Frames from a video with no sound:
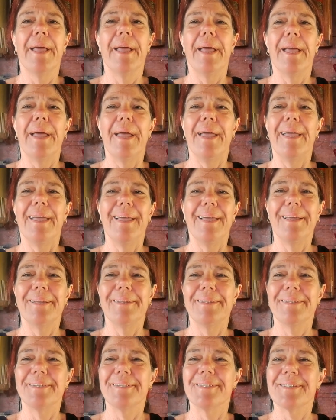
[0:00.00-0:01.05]

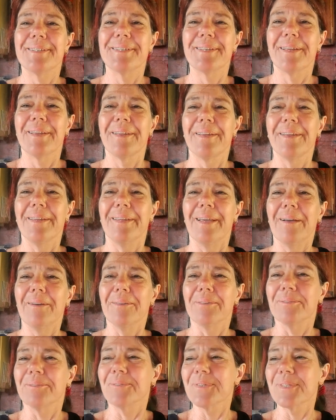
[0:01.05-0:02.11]
And yeah,
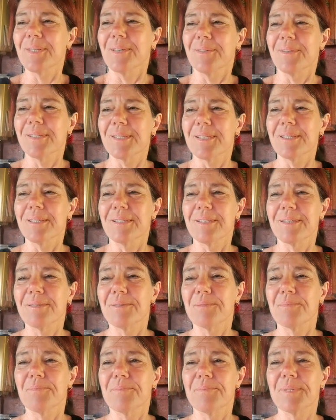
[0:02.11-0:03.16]
so this
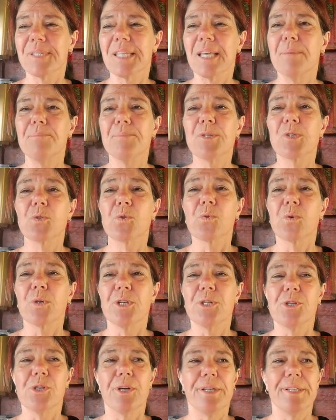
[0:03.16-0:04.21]
is some
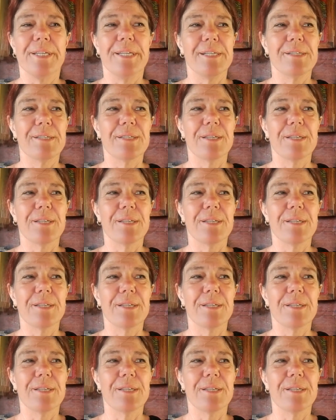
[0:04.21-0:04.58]
storage ideas.